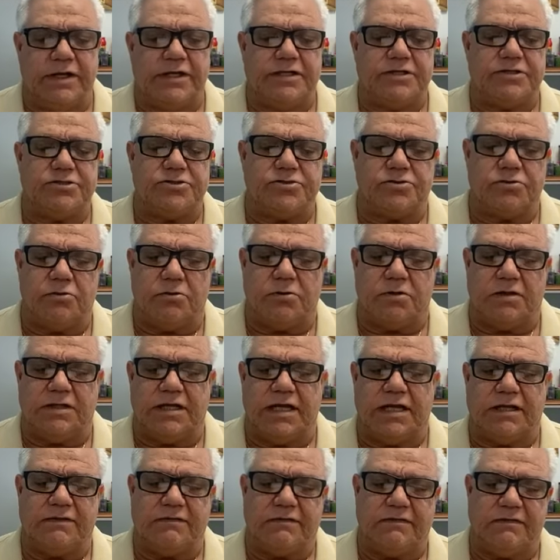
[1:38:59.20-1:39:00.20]
to
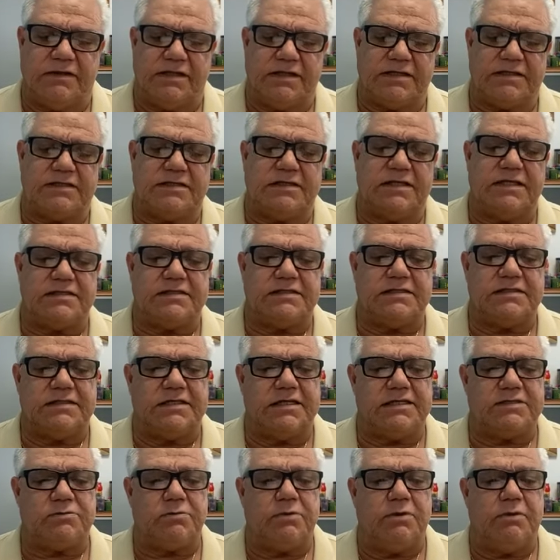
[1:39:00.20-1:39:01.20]
ensure that this, this,
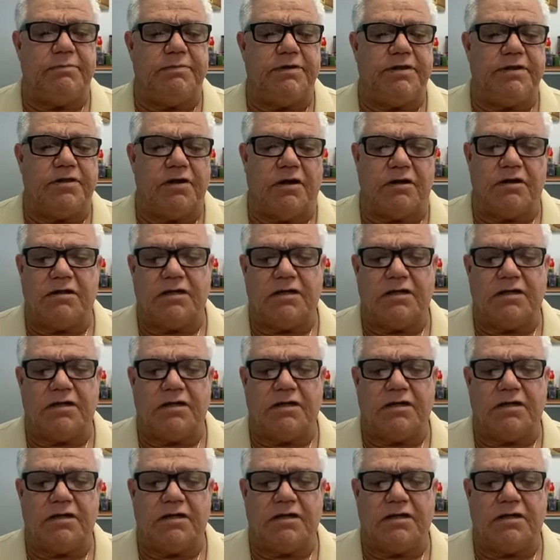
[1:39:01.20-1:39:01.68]
this will be